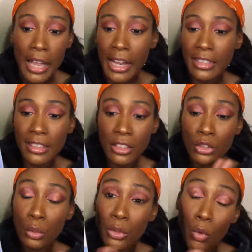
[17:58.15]
It has nothing
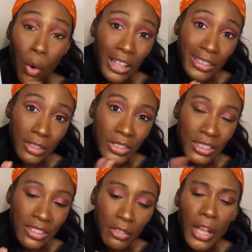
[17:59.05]
to do with the quality of
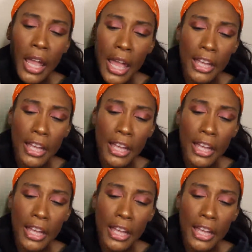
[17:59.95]
his stuff.